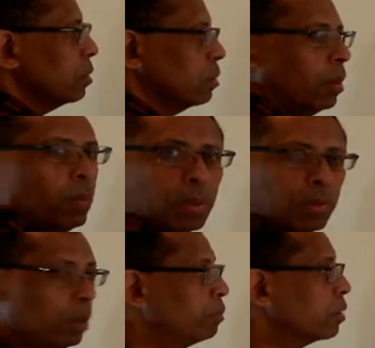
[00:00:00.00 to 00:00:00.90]
So
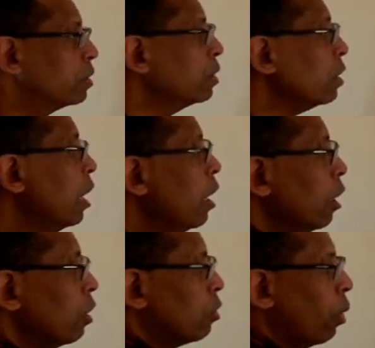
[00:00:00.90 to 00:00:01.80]
remember this.
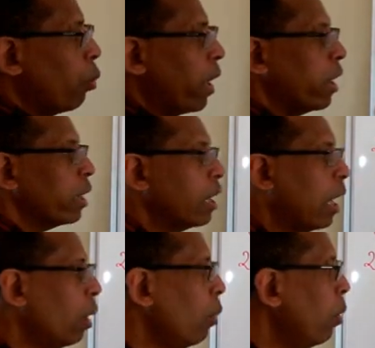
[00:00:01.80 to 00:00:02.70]
So we are
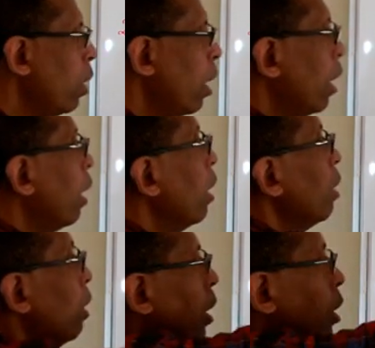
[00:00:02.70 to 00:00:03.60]
now
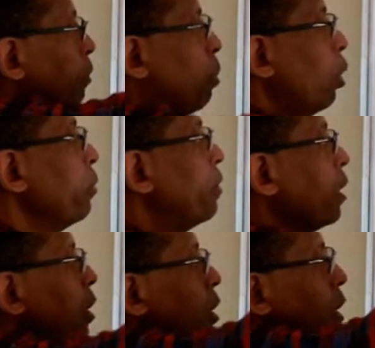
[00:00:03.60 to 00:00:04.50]

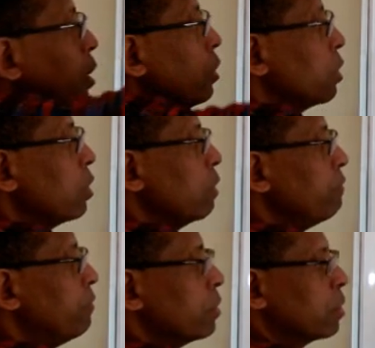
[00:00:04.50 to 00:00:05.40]
plotting energy
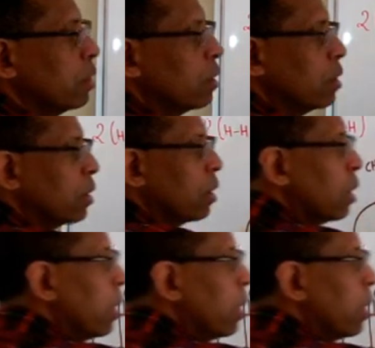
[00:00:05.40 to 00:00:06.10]
versus